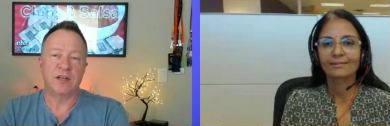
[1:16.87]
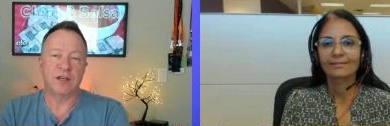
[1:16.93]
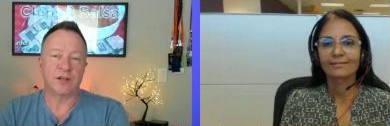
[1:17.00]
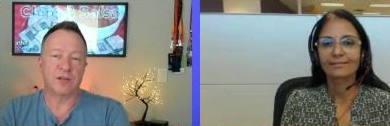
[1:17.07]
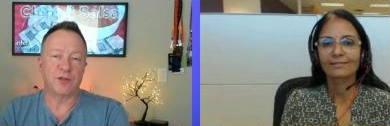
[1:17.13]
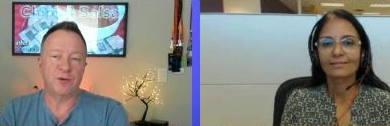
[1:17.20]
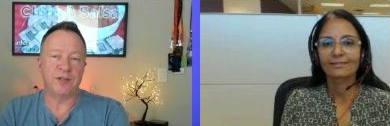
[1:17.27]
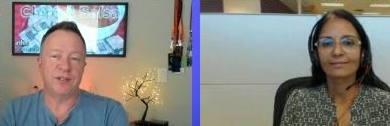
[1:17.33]

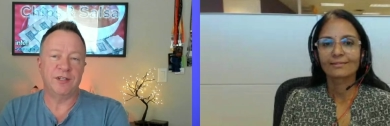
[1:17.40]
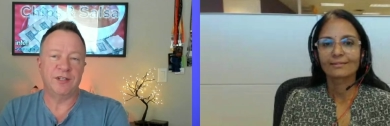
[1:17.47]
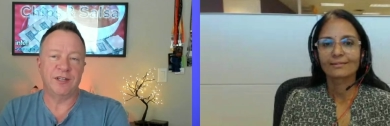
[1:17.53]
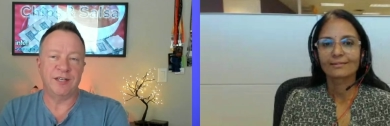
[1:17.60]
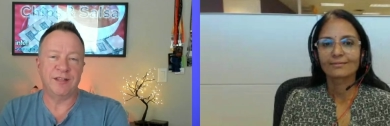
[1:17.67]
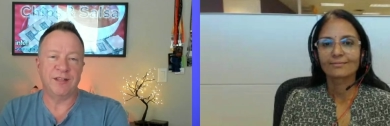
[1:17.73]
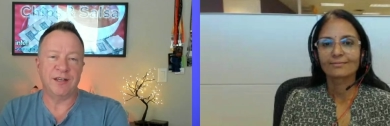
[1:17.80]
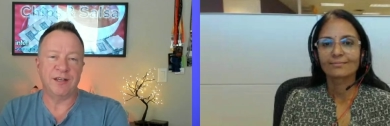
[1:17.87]
Speaker 1: Included
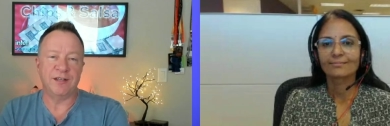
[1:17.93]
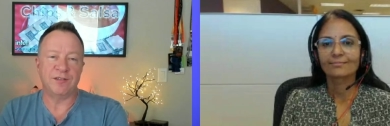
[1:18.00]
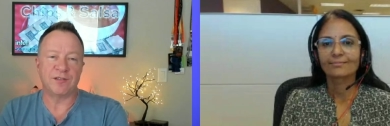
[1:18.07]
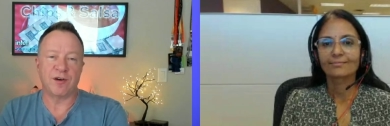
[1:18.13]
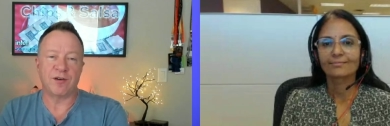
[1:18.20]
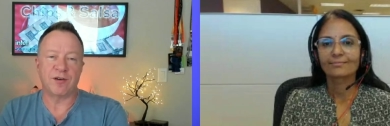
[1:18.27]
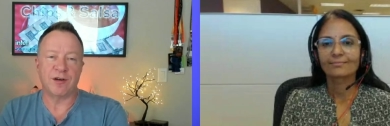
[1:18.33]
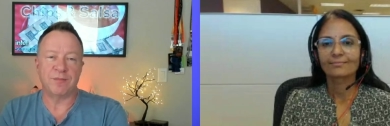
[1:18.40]
in
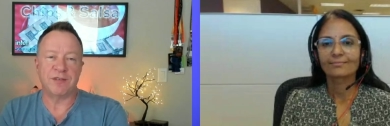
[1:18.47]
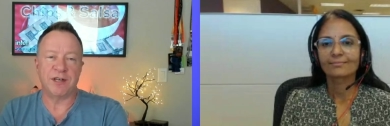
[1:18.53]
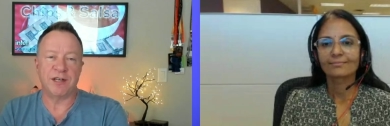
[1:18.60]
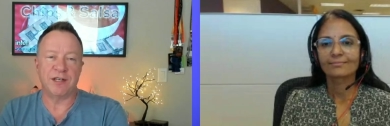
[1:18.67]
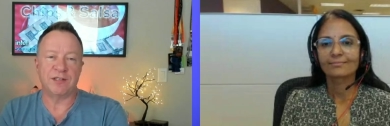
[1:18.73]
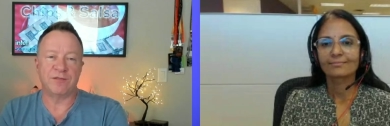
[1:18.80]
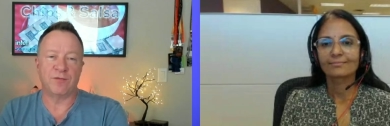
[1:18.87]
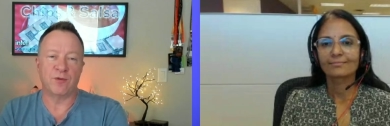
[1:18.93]
these are
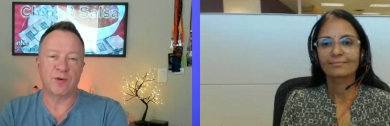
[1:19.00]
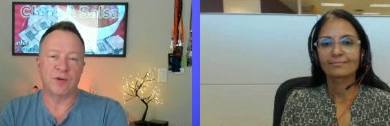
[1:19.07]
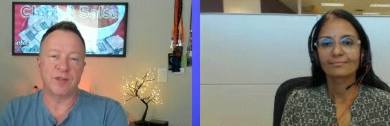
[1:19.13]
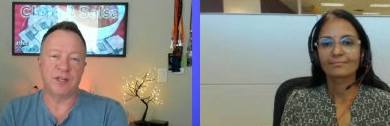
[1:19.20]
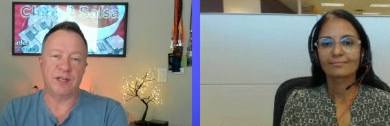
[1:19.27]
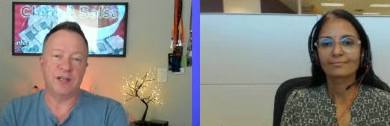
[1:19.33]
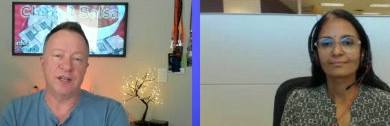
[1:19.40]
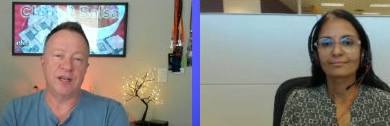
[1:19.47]
updates for
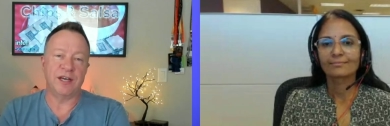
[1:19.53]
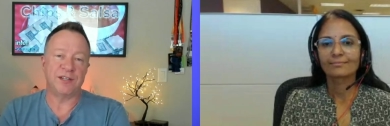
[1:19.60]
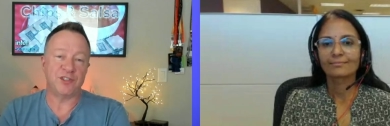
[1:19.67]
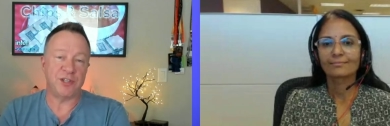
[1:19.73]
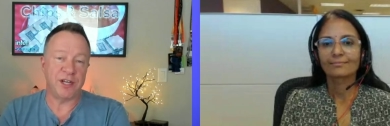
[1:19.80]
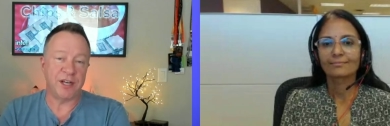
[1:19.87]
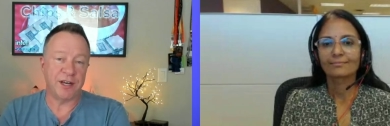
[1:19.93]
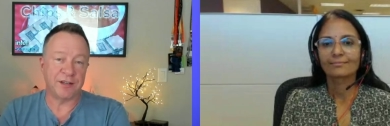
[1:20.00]
the
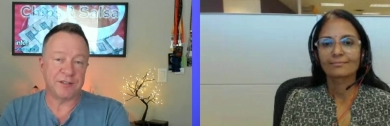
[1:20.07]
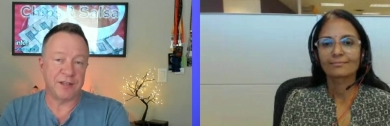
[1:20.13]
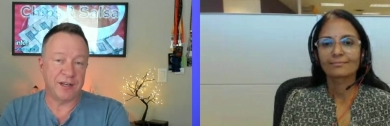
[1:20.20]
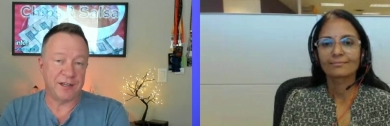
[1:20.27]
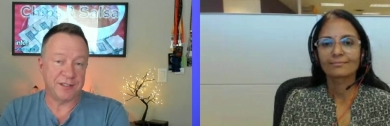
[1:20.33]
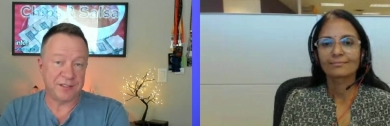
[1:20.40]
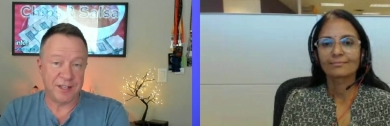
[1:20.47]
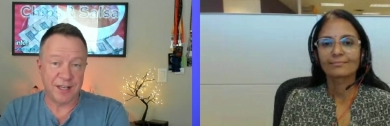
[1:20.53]

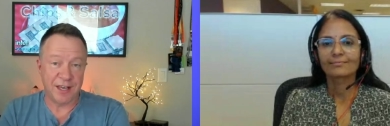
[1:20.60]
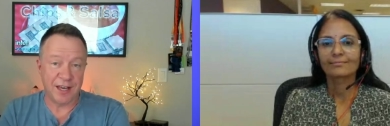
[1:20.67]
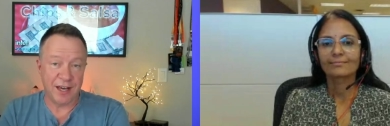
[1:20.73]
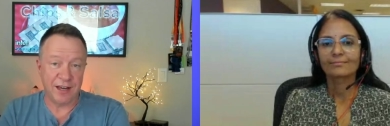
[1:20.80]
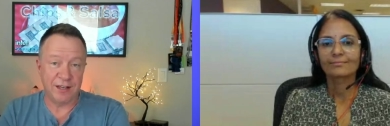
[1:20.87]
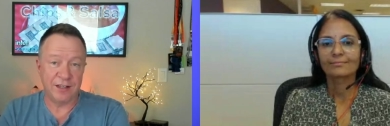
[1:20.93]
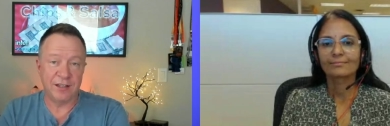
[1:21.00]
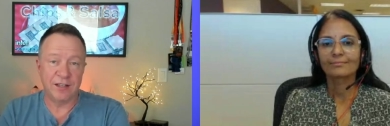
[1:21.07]
SGX
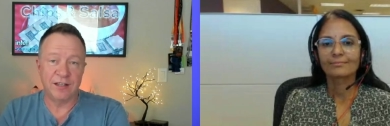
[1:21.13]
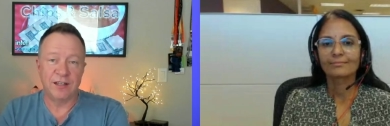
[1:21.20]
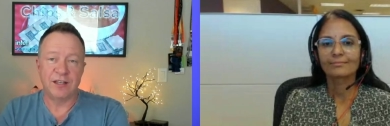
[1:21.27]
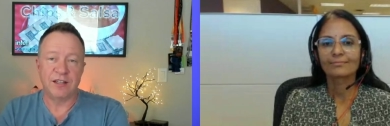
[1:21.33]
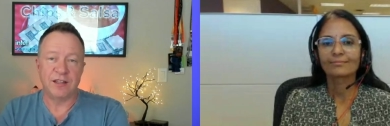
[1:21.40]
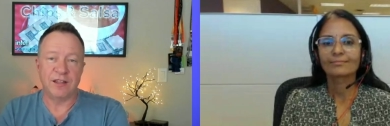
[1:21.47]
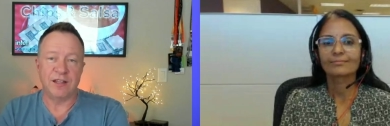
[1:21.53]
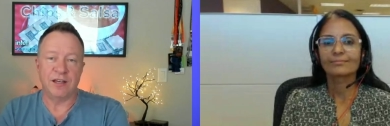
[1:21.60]
SDK,
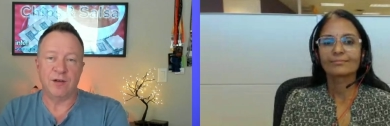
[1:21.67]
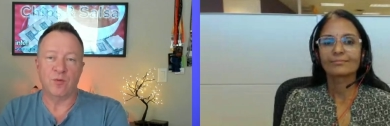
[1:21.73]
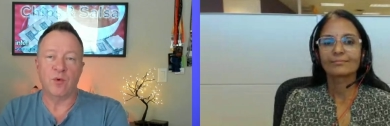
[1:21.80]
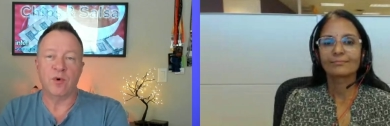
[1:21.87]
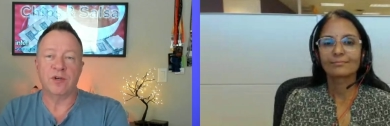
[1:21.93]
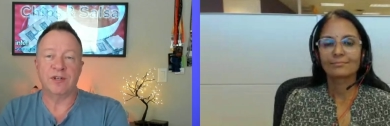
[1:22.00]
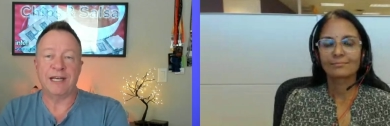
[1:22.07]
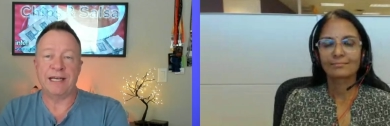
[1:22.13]
the
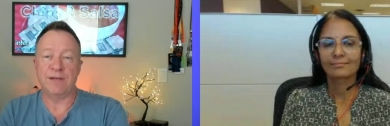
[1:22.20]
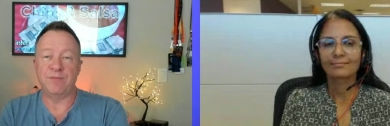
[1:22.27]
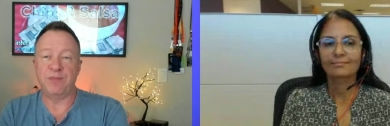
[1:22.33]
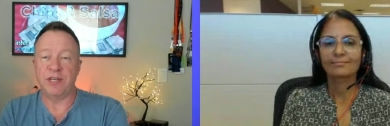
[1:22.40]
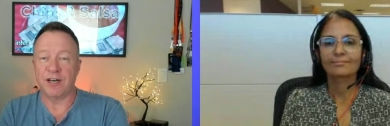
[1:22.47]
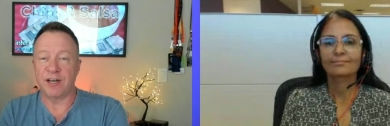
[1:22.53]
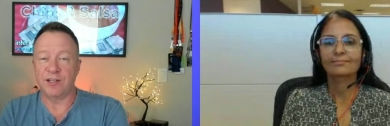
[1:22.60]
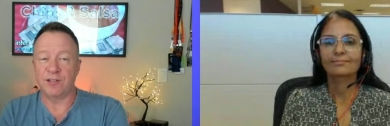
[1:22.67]

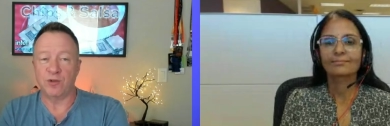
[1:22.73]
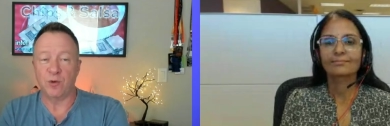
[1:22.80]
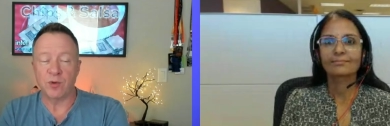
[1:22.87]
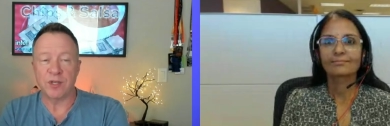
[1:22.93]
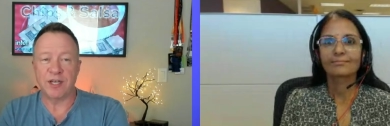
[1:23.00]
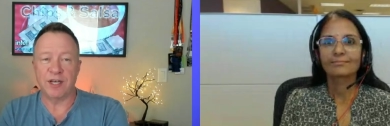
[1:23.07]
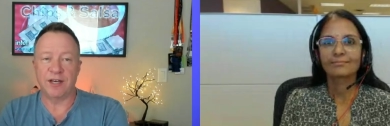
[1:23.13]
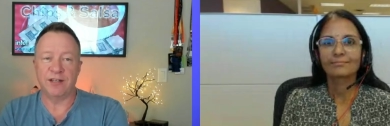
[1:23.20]
oneAPI
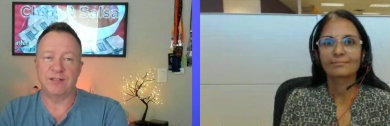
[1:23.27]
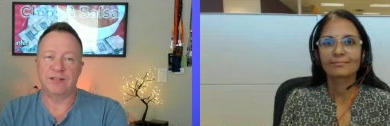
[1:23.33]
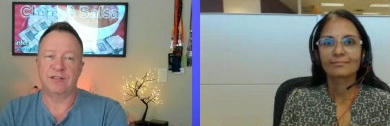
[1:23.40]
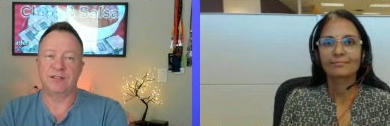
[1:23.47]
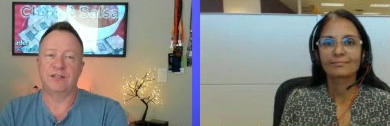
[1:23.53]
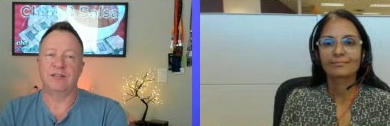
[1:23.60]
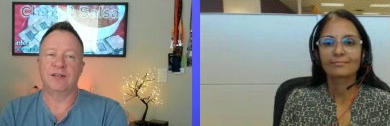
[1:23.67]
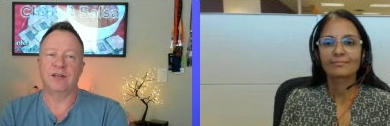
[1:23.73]
Toolkit,
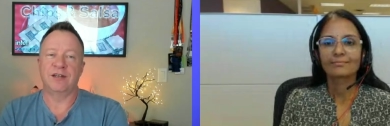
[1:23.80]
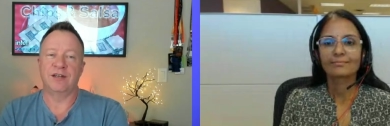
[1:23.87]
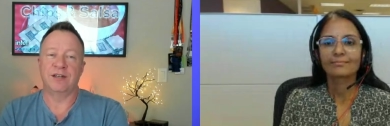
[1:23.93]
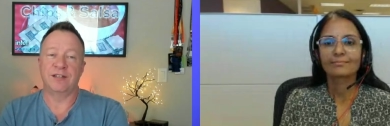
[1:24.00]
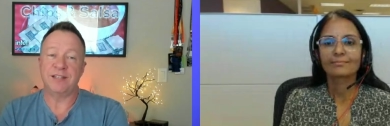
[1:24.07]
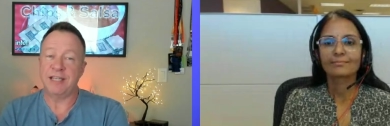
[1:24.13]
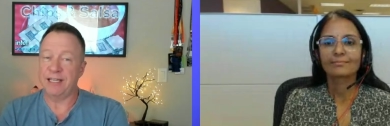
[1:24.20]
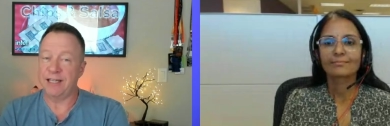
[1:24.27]

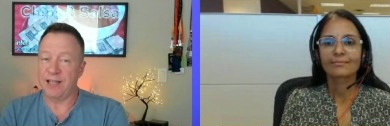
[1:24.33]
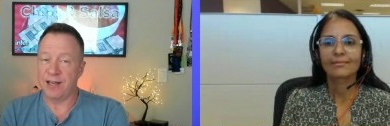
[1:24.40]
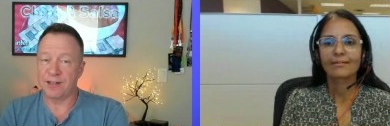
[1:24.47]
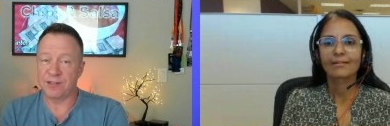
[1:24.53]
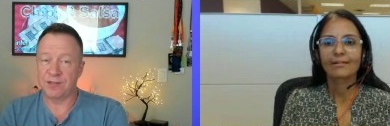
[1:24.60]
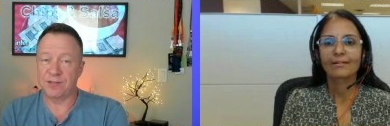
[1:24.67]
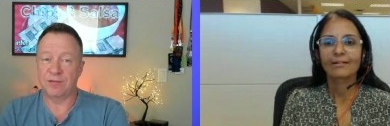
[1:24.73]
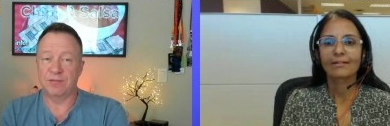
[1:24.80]
uh,
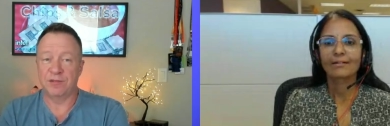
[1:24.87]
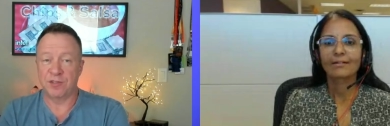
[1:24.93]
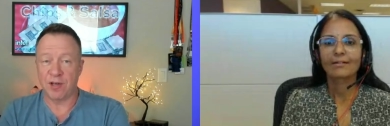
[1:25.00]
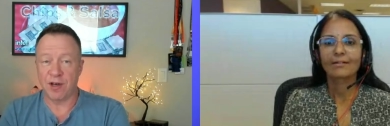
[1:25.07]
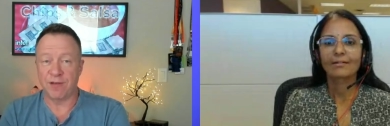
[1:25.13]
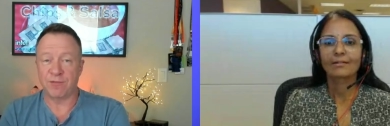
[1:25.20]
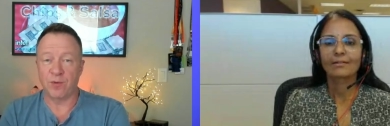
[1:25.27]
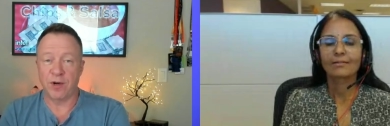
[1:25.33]
TDX
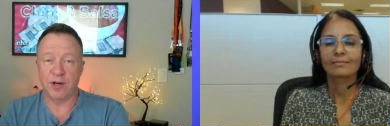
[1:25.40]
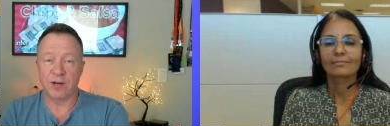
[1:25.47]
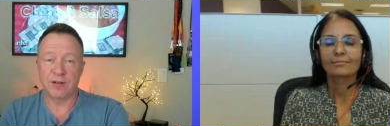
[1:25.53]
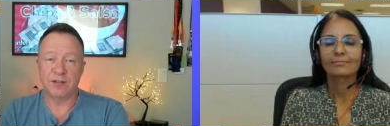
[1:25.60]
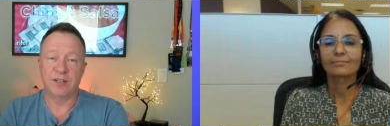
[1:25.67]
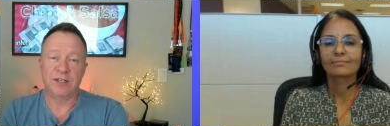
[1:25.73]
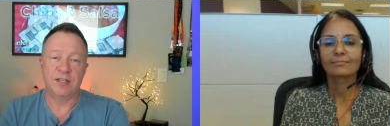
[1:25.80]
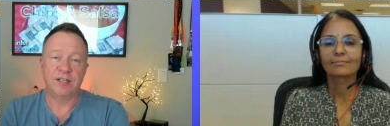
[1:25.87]

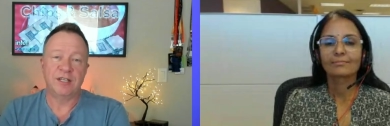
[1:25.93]
software,